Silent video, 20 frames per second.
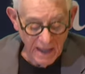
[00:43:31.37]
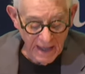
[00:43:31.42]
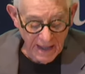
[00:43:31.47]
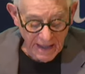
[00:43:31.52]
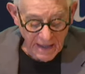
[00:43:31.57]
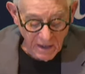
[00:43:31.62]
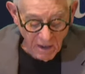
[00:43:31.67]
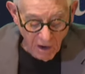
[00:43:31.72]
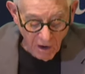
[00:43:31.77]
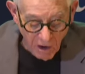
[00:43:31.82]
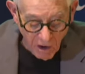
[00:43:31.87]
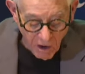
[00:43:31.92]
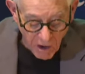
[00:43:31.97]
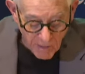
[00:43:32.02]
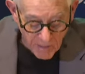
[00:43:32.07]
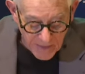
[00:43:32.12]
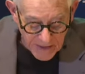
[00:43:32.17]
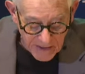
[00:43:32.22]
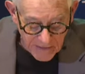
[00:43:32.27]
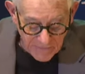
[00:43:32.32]
an
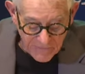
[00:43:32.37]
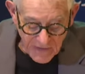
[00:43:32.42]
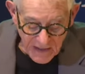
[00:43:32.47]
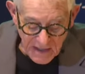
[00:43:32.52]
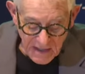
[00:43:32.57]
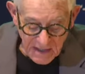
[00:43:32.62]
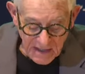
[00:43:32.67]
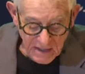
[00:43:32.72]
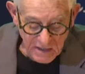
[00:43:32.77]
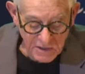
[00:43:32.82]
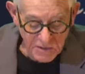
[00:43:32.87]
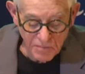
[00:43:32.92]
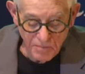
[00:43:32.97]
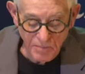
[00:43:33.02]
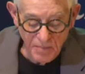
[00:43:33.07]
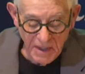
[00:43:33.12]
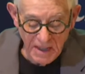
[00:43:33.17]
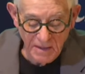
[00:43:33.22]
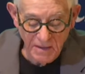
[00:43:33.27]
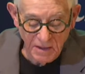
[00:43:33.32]
army of hideous
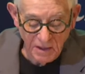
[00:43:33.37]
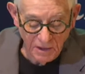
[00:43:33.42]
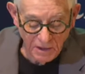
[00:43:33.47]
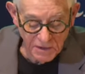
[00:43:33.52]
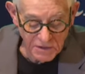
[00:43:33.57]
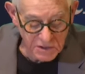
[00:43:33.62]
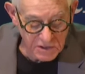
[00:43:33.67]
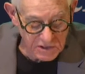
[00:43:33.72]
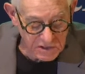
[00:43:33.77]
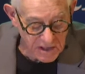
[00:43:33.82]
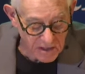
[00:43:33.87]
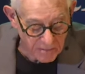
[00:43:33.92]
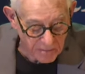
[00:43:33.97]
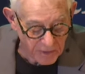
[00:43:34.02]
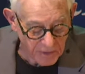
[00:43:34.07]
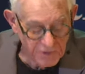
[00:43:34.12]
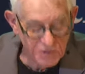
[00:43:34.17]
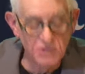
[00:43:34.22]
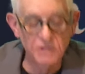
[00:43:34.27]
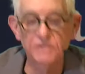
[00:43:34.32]
beetles,
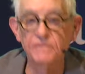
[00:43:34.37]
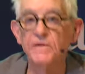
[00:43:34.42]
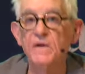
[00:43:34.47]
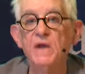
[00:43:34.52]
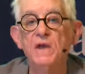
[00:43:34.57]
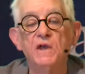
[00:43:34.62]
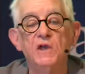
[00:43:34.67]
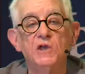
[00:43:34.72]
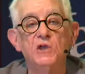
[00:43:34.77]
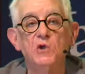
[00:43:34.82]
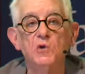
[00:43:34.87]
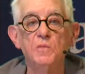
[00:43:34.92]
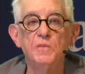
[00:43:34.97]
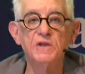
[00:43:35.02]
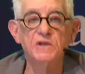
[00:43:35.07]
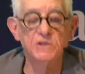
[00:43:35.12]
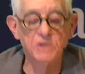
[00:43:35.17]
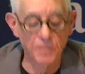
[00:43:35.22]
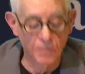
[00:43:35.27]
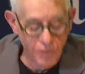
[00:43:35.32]
symbols of
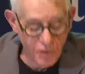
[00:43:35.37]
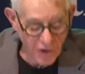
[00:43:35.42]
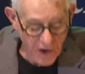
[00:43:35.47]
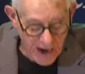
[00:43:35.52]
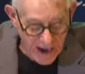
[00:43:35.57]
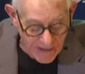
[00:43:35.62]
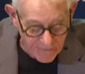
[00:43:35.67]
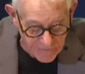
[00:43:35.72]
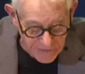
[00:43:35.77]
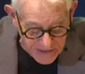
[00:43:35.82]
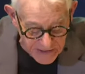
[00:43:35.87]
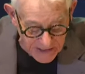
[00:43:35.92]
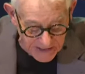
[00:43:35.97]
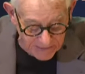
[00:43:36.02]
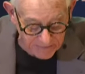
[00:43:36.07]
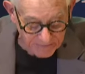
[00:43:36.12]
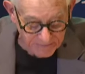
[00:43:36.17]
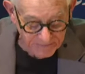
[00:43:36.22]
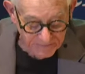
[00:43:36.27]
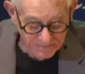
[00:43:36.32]
human depravity.